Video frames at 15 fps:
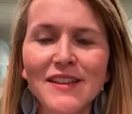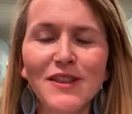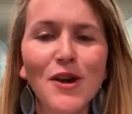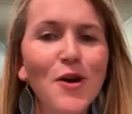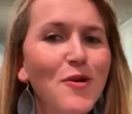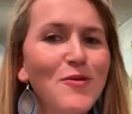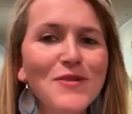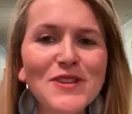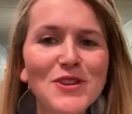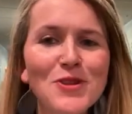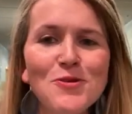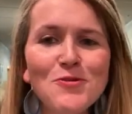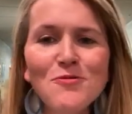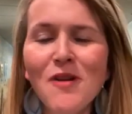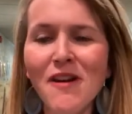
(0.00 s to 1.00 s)
Though
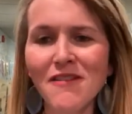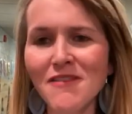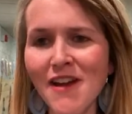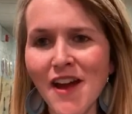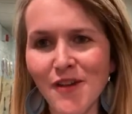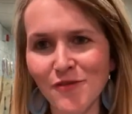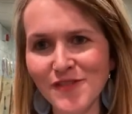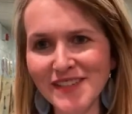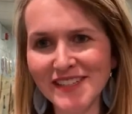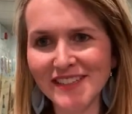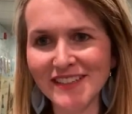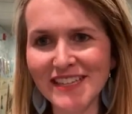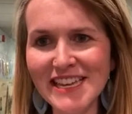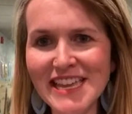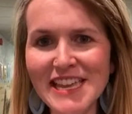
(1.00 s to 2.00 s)
you are not
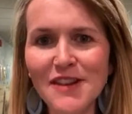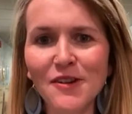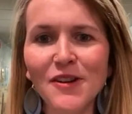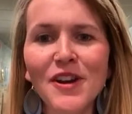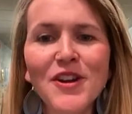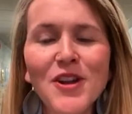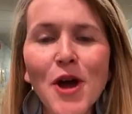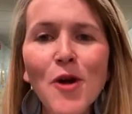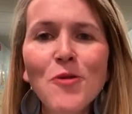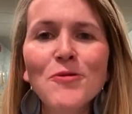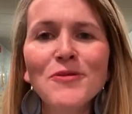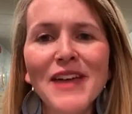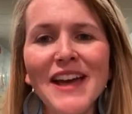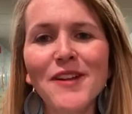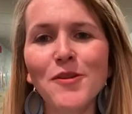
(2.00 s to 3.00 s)
physically here, know
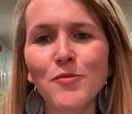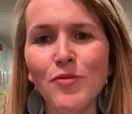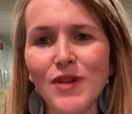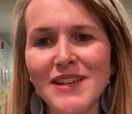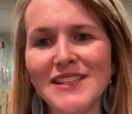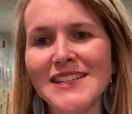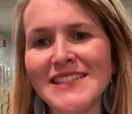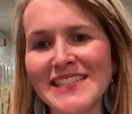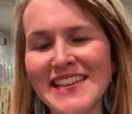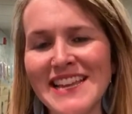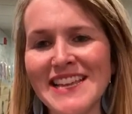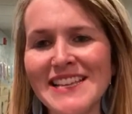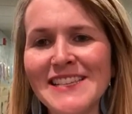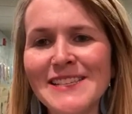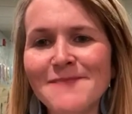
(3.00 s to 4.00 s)
that your presence
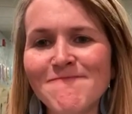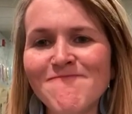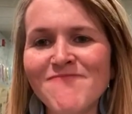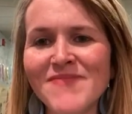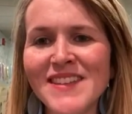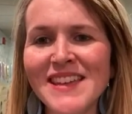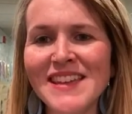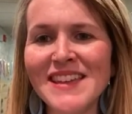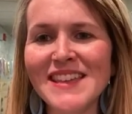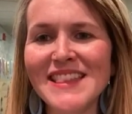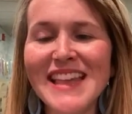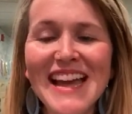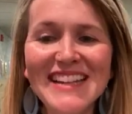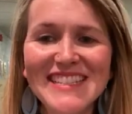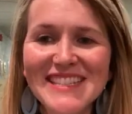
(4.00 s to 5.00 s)
is.
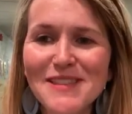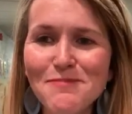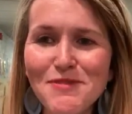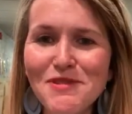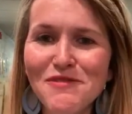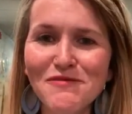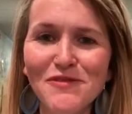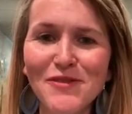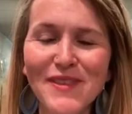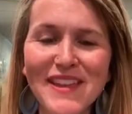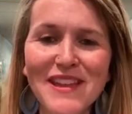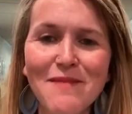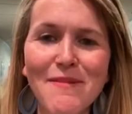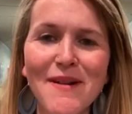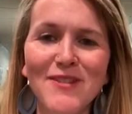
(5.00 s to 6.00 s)
That's the beautiful
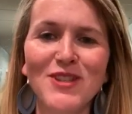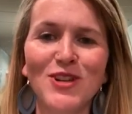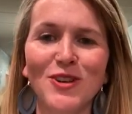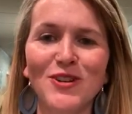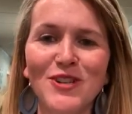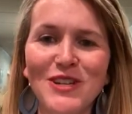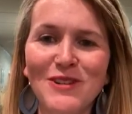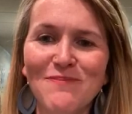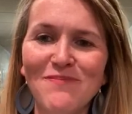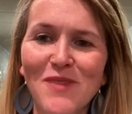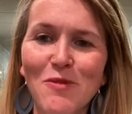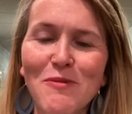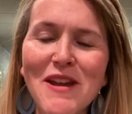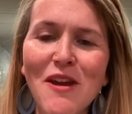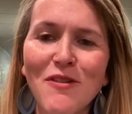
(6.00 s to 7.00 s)
thing about church.
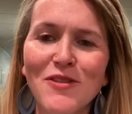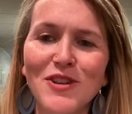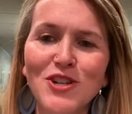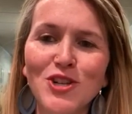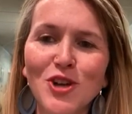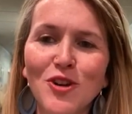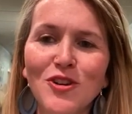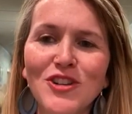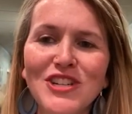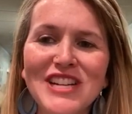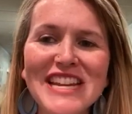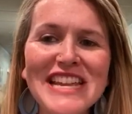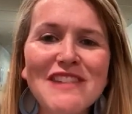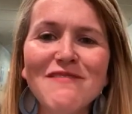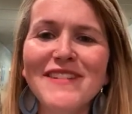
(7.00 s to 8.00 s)
We are the church
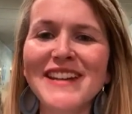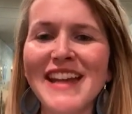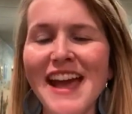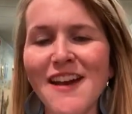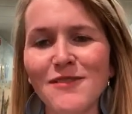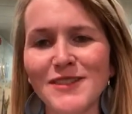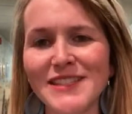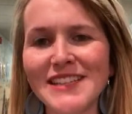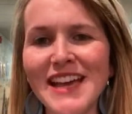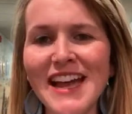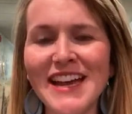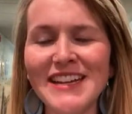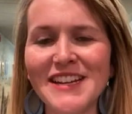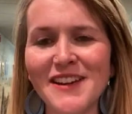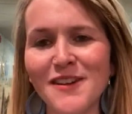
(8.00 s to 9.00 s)
even
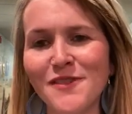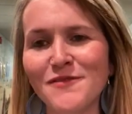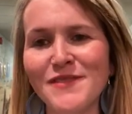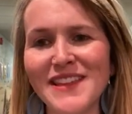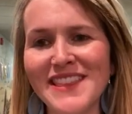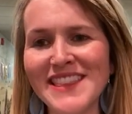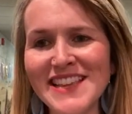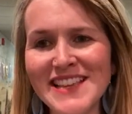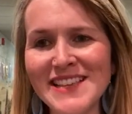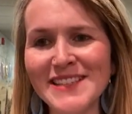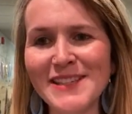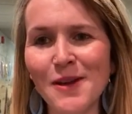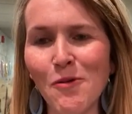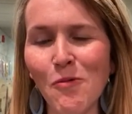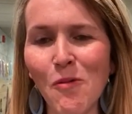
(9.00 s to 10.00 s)
outside of
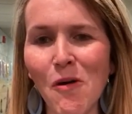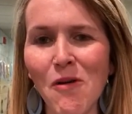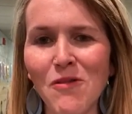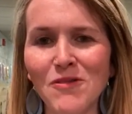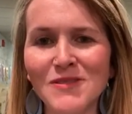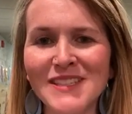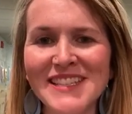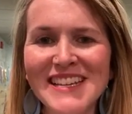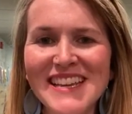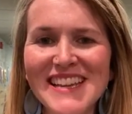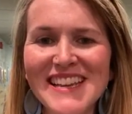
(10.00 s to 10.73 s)
these walls.